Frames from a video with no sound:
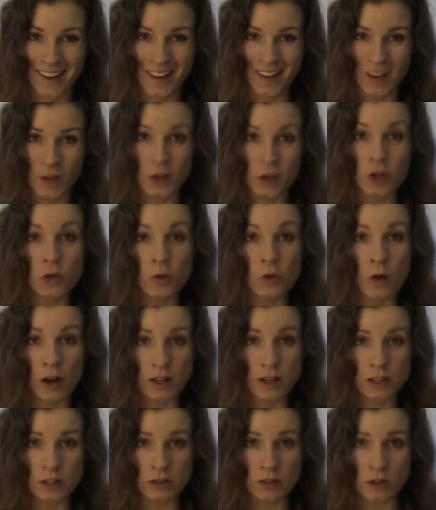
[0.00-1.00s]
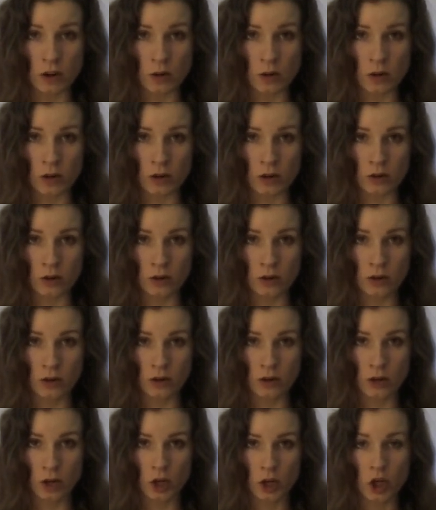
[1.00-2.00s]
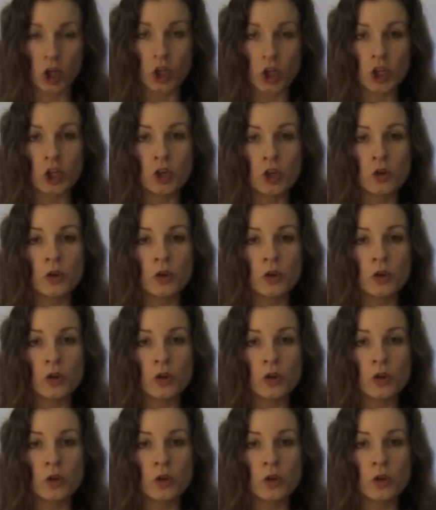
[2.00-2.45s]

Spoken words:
You want to, don't you? You